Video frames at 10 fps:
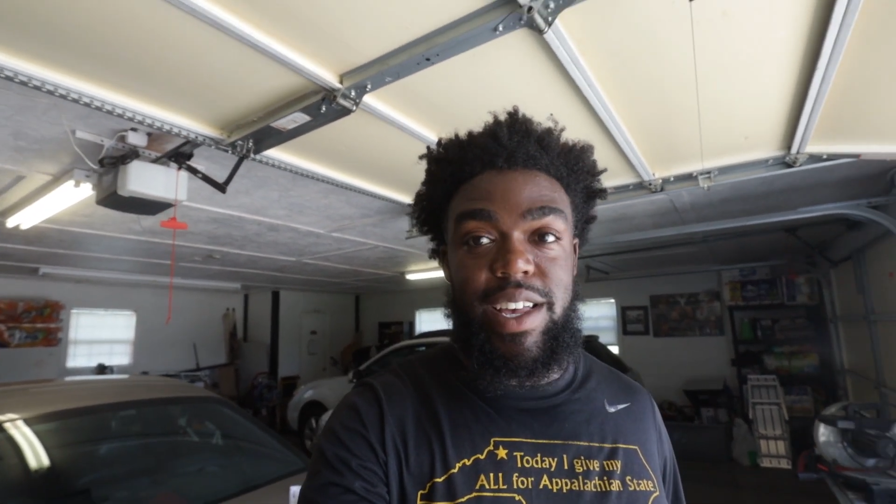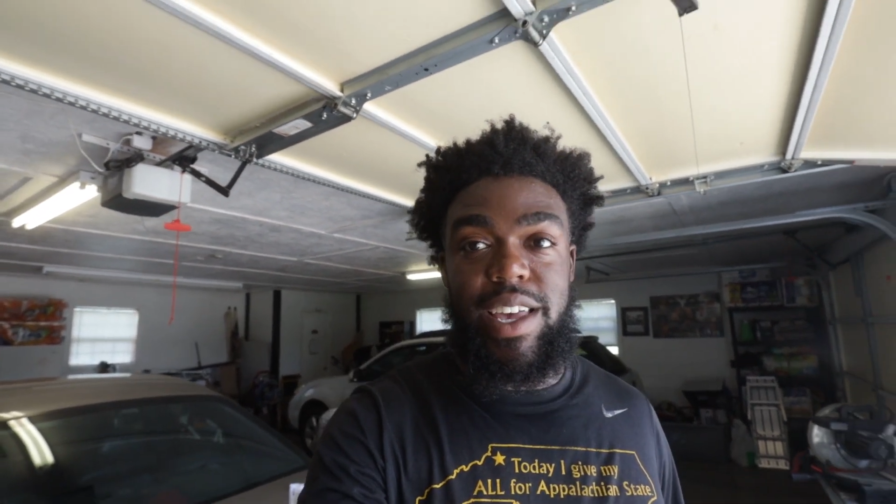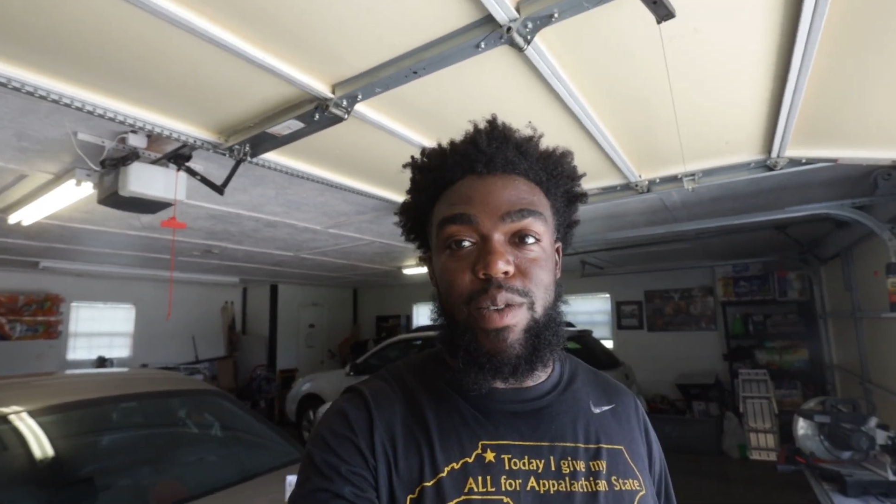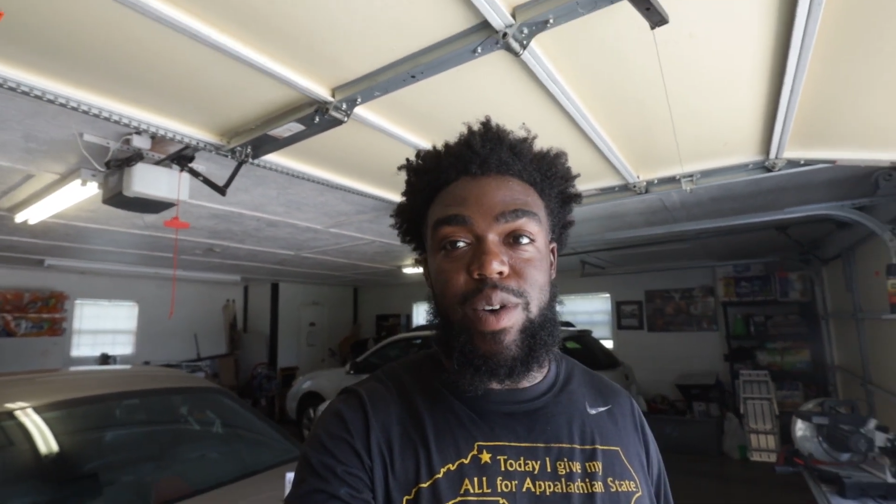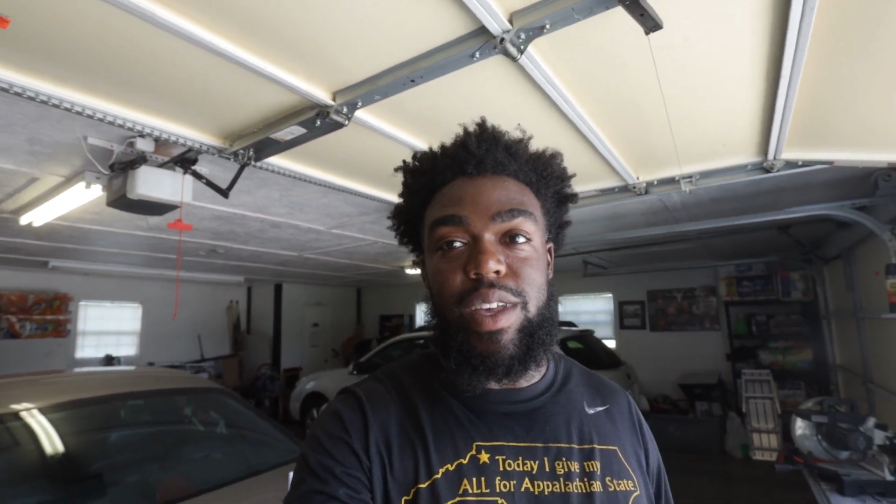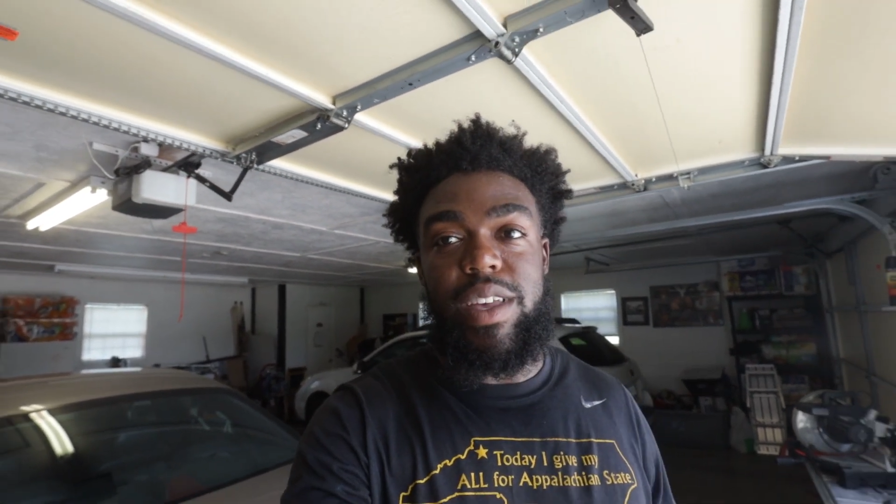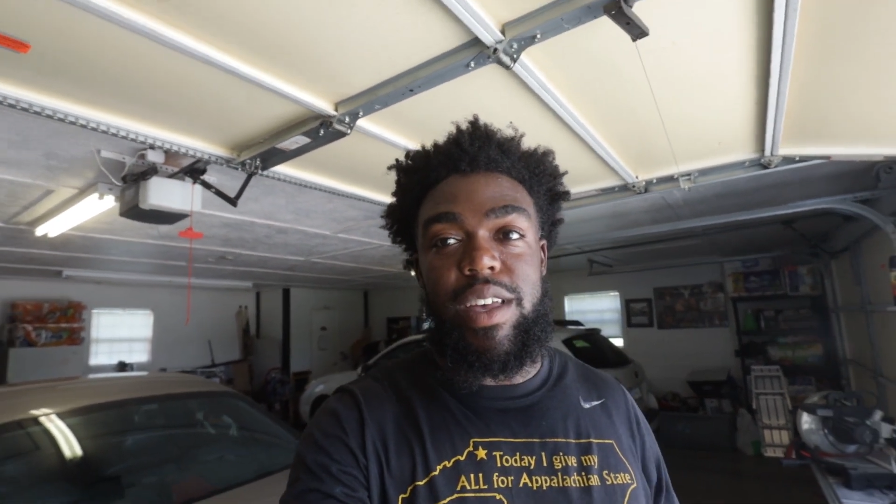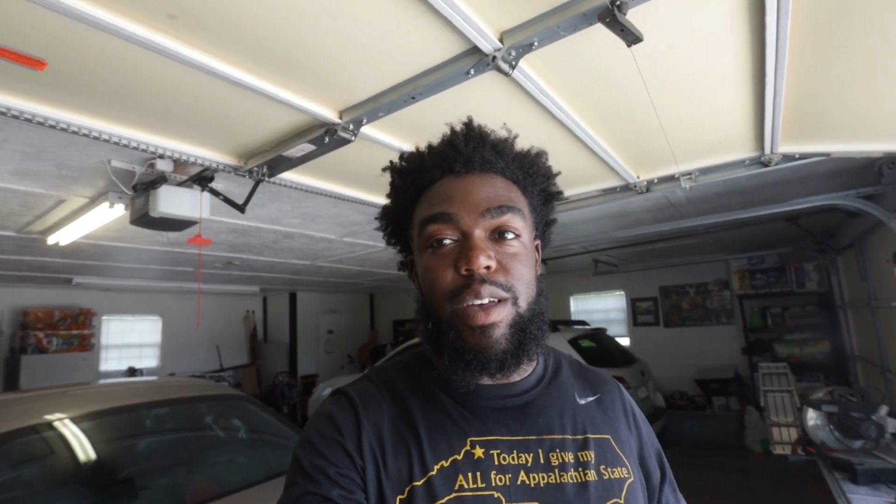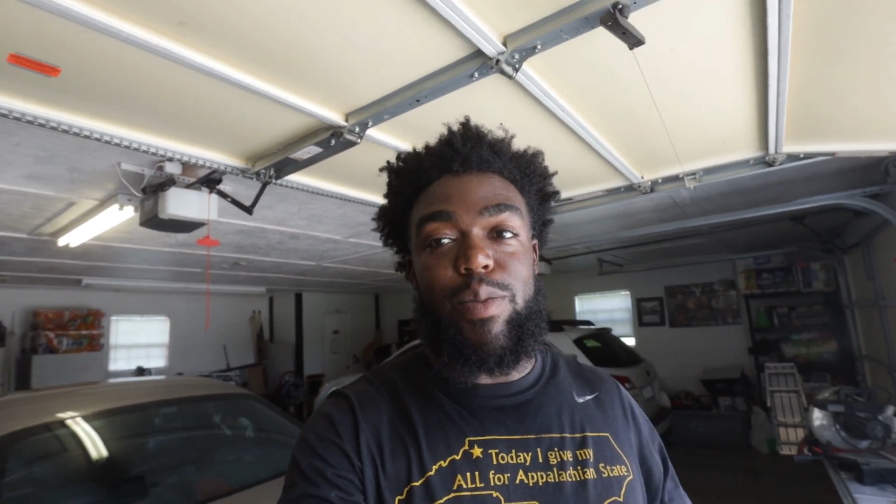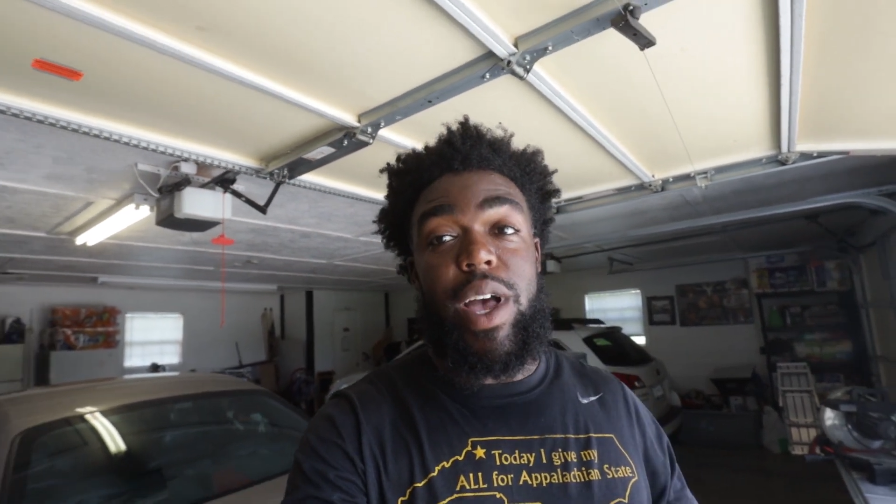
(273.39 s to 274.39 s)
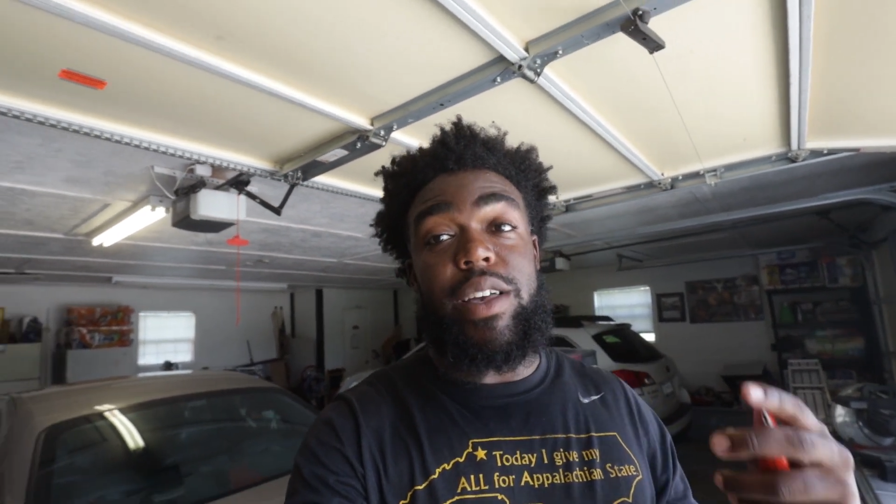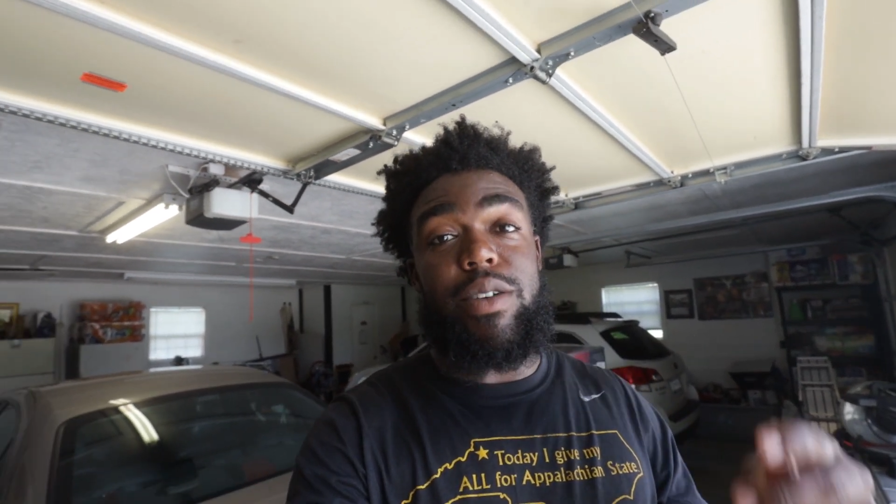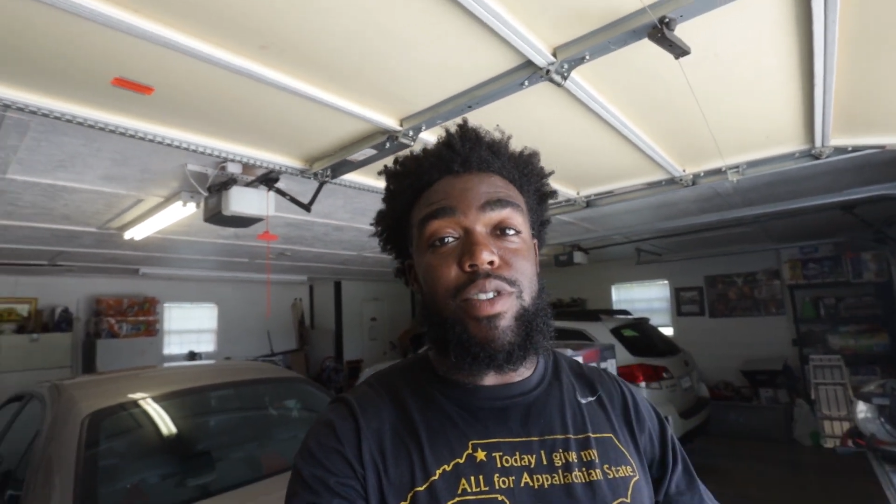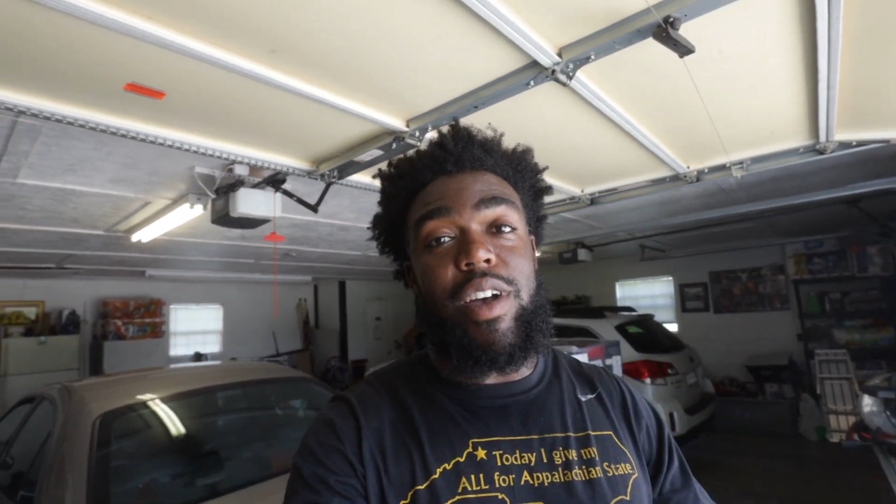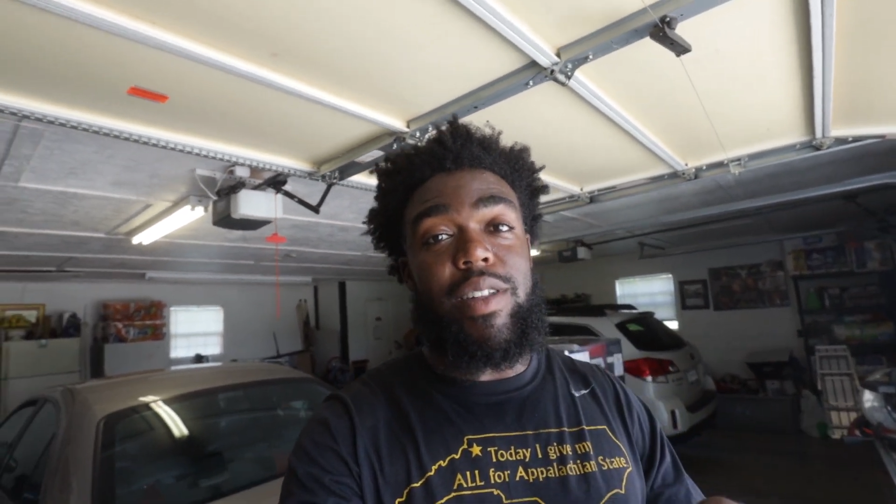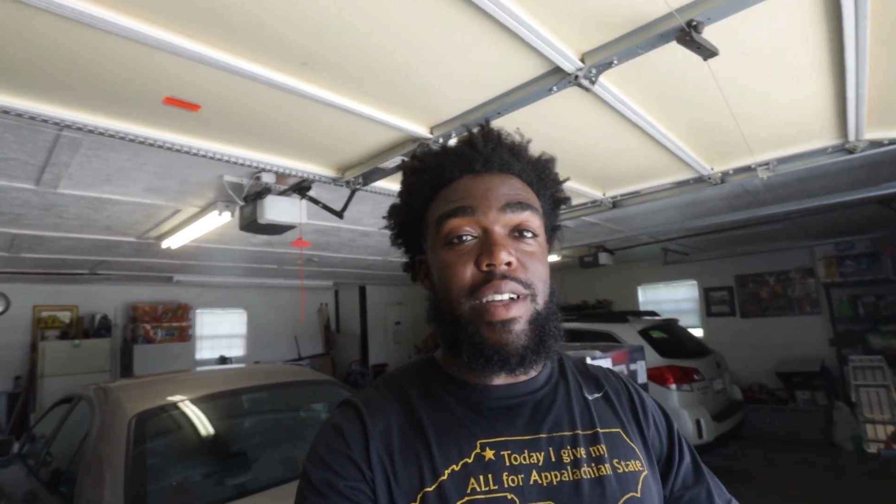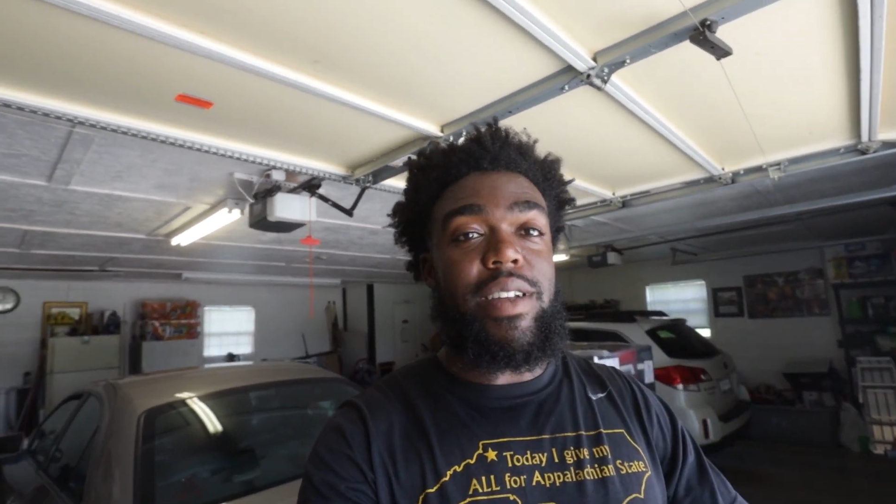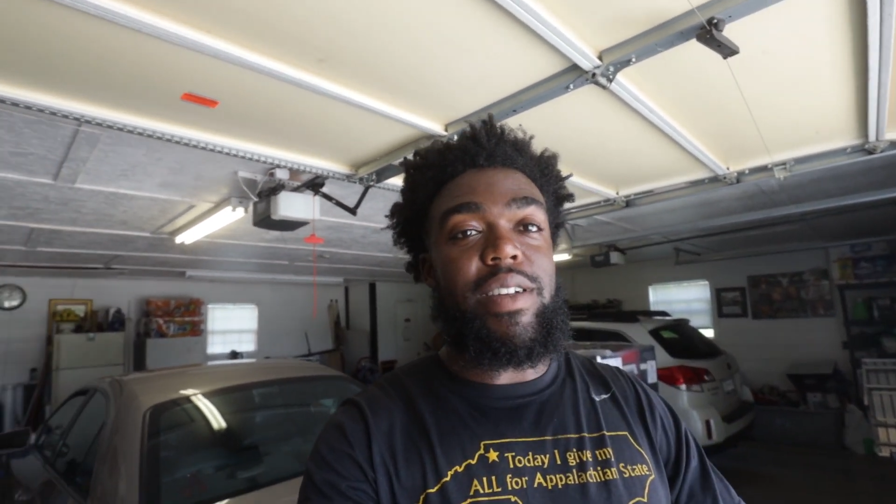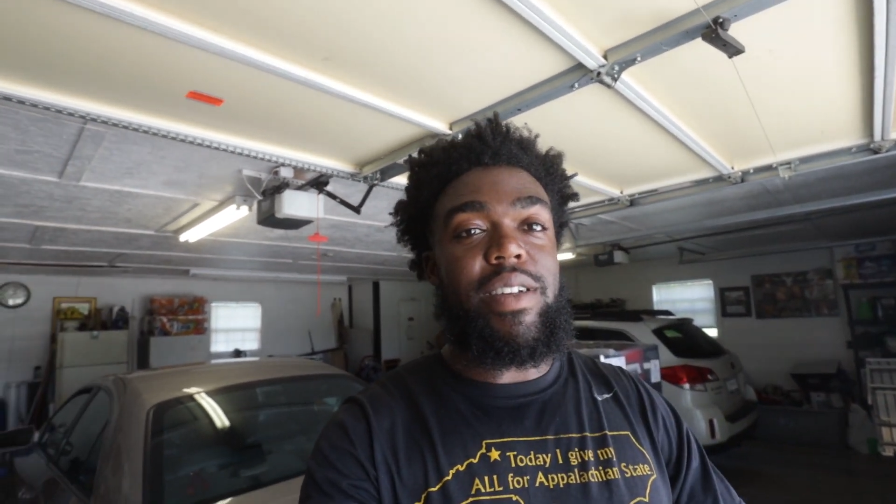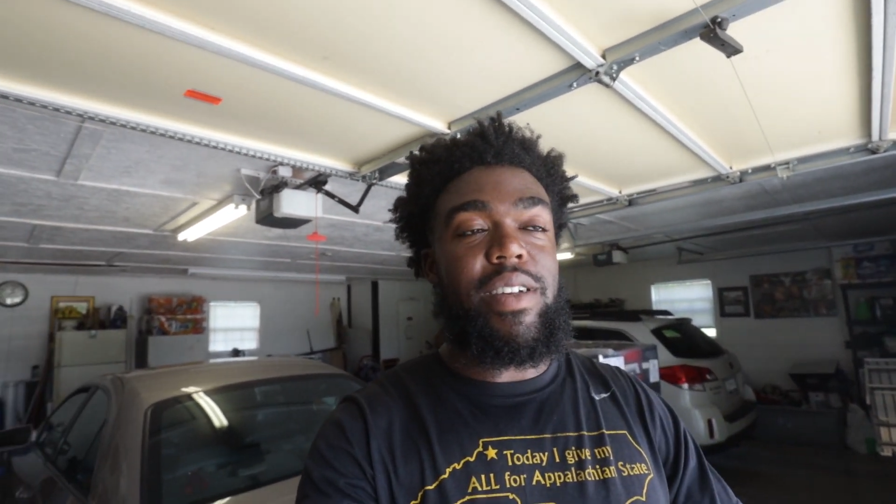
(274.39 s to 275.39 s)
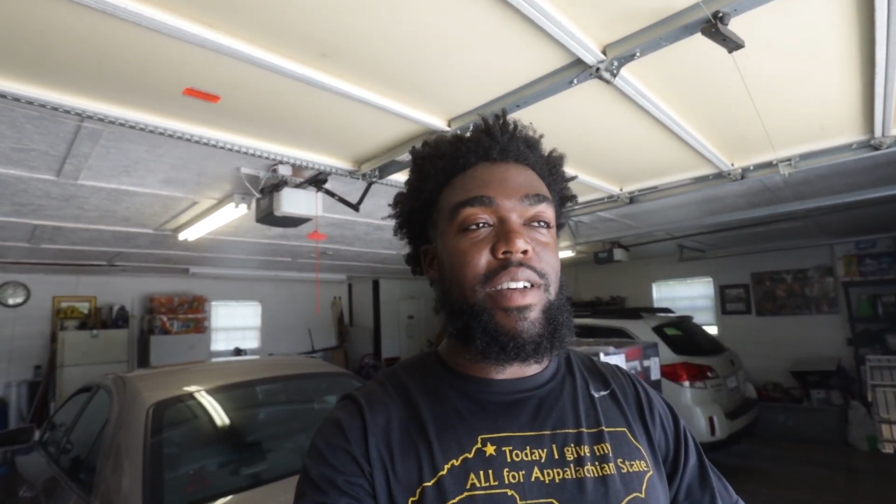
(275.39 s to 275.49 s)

I can't wait. But I'll get with y'all later.